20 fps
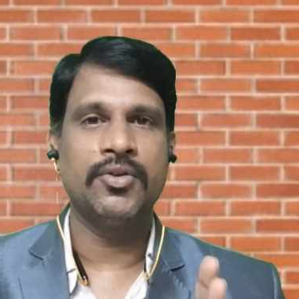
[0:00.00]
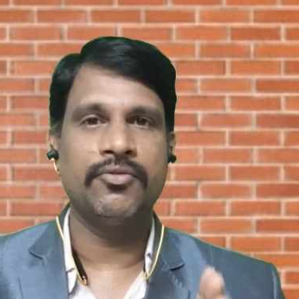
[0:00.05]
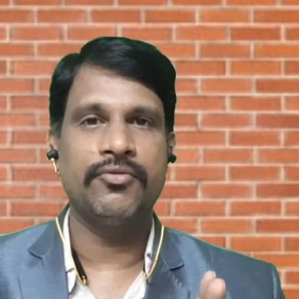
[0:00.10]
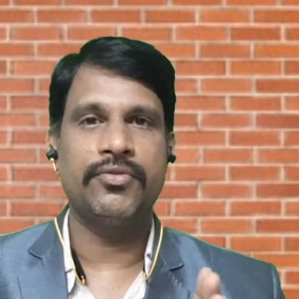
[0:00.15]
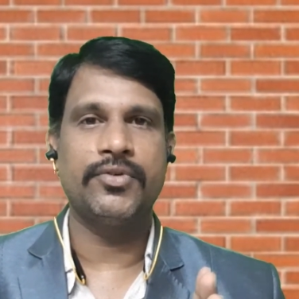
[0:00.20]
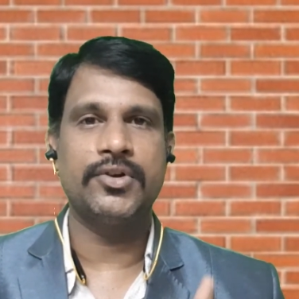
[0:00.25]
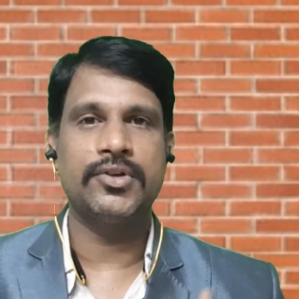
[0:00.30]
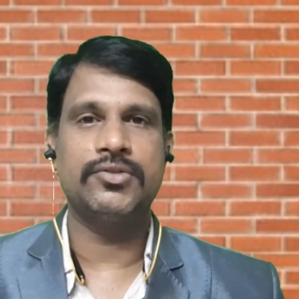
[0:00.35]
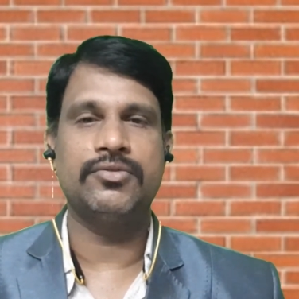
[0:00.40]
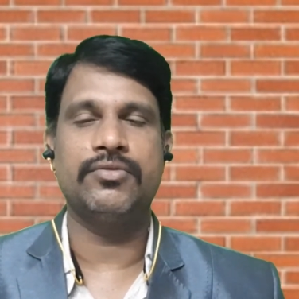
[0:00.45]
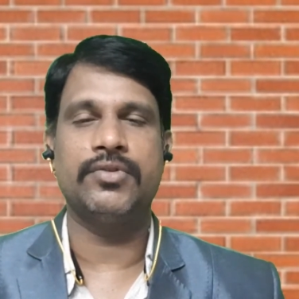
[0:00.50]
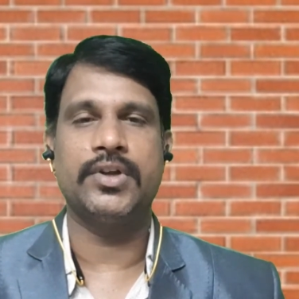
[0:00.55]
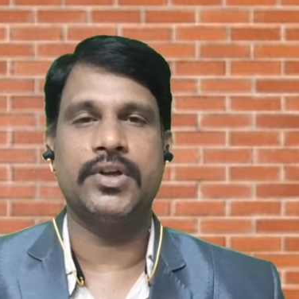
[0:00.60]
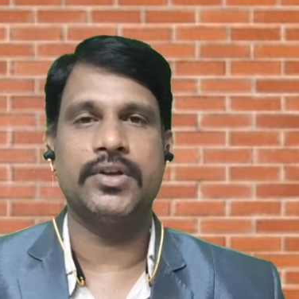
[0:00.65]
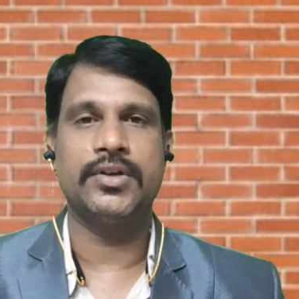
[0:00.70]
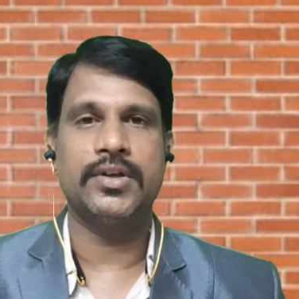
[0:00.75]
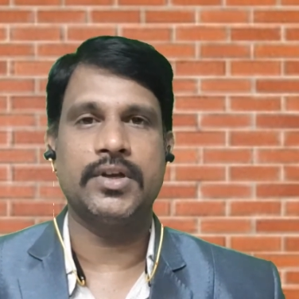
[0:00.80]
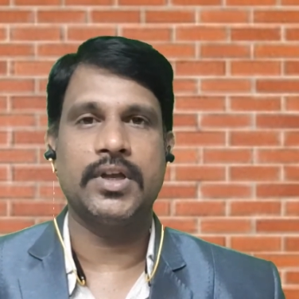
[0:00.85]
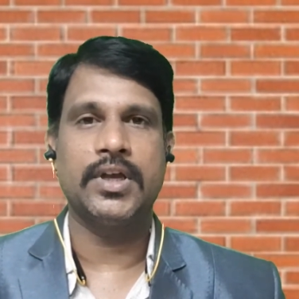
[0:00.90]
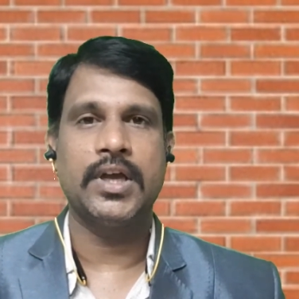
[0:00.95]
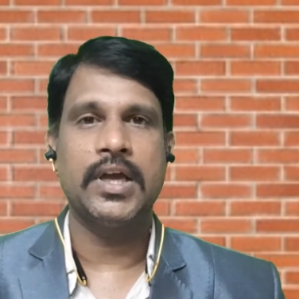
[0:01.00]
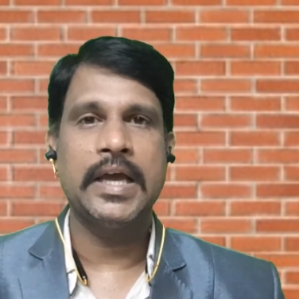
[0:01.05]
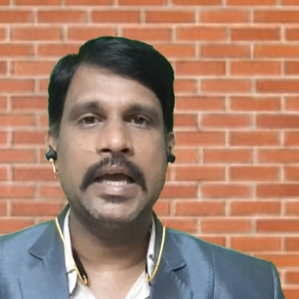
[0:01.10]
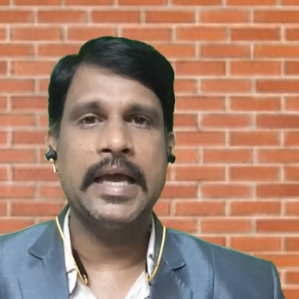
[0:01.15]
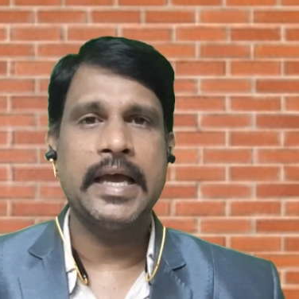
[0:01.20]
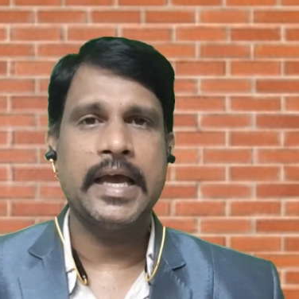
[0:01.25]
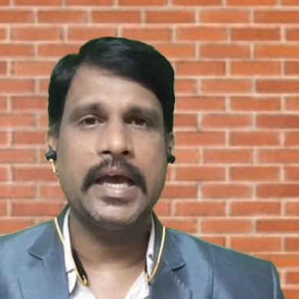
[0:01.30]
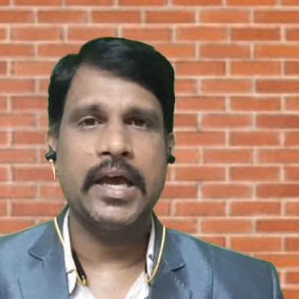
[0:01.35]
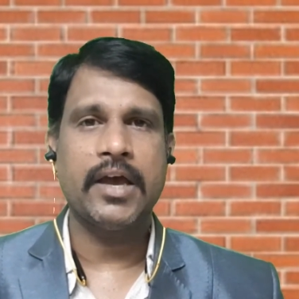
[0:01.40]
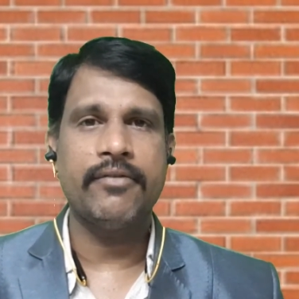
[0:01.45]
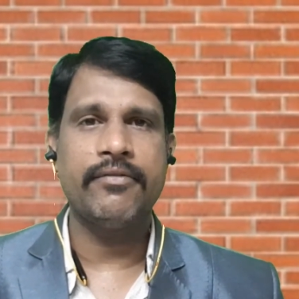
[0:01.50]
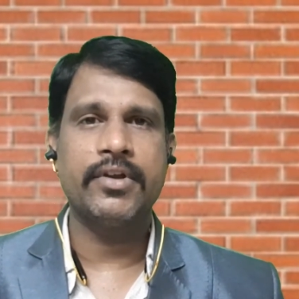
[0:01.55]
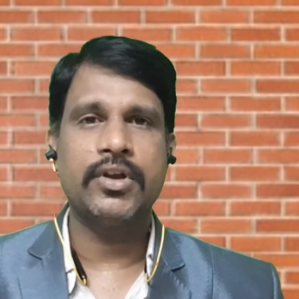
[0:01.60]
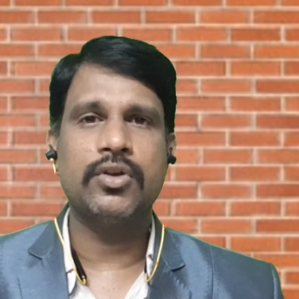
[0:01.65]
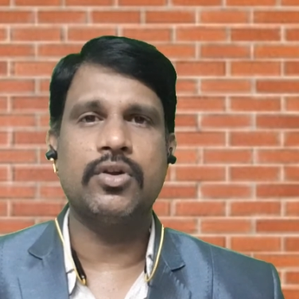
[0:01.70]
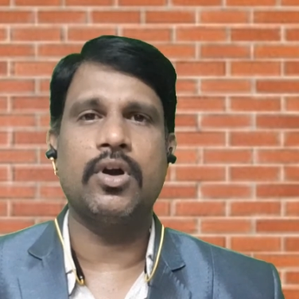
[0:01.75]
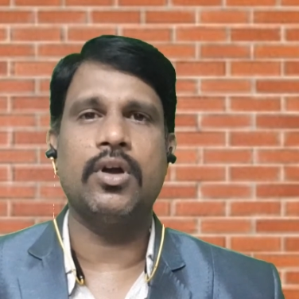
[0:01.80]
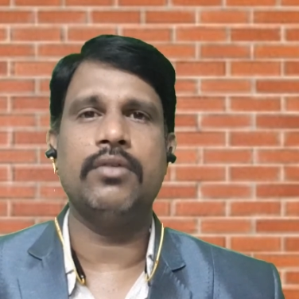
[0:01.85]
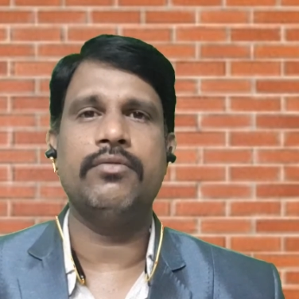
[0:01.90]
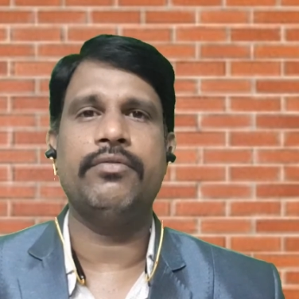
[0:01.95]
Fourth one, have a
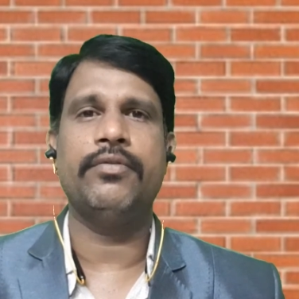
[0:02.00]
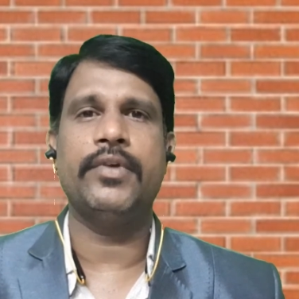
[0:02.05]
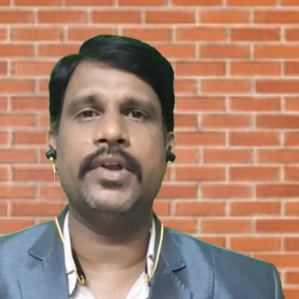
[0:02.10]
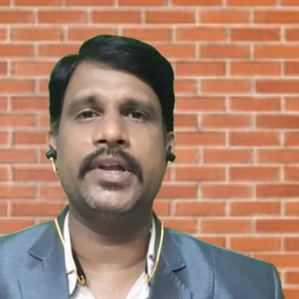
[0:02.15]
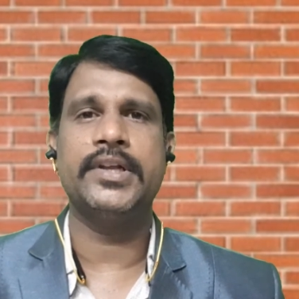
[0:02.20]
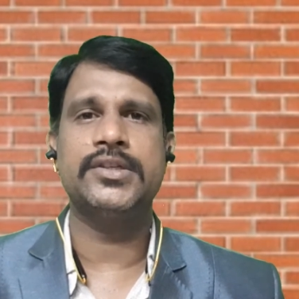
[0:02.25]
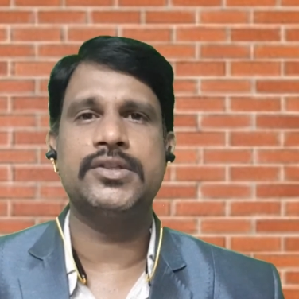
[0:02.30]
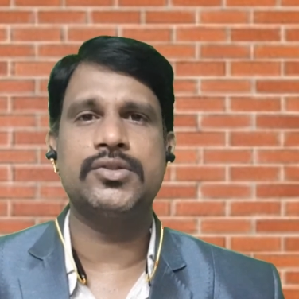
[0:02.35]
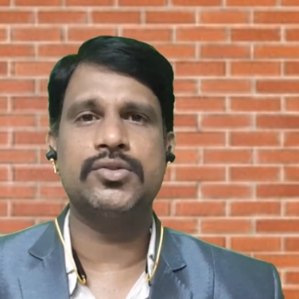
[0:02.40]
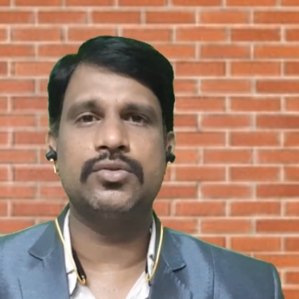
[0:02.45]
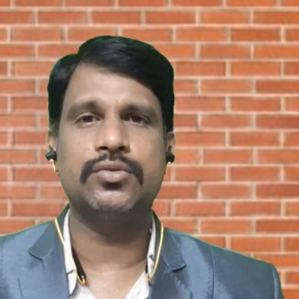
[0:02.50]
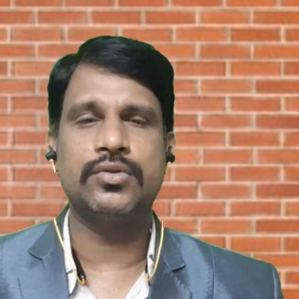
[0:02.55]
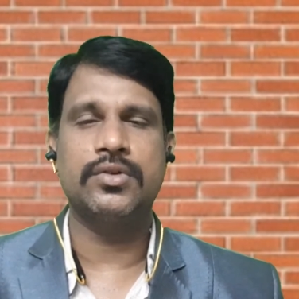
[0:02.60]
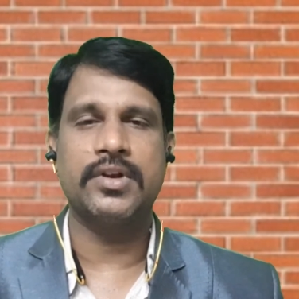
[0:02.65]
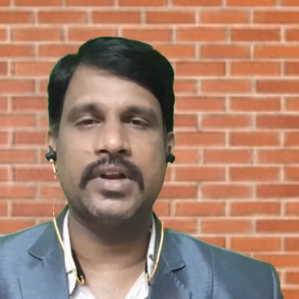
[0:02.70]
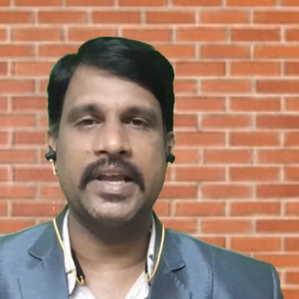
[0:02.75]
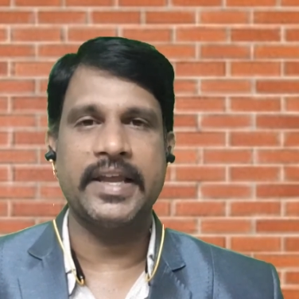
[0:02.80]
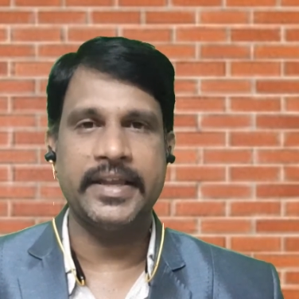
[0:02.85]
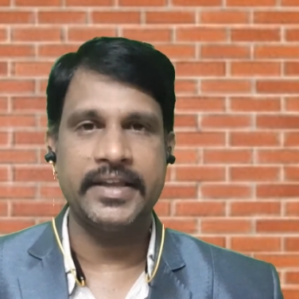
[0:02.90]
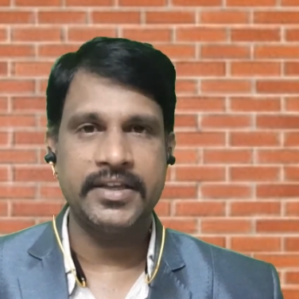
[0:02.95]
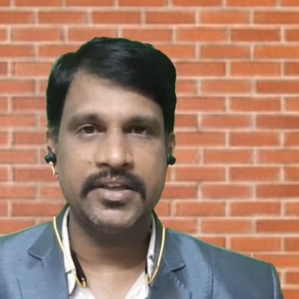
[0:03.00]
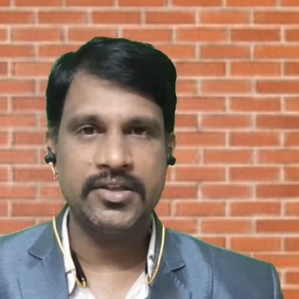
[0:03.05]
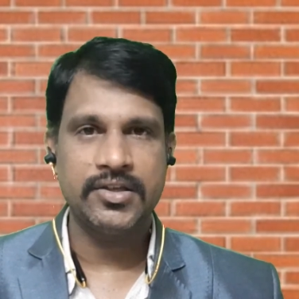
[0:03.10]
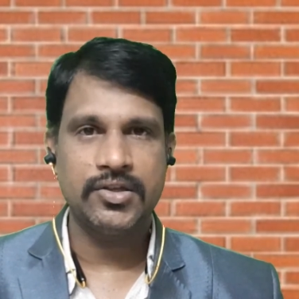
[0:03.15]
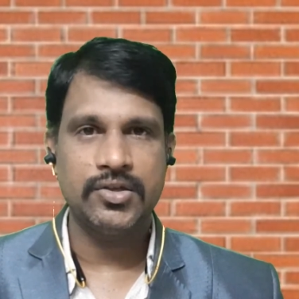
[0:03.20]
confidence to try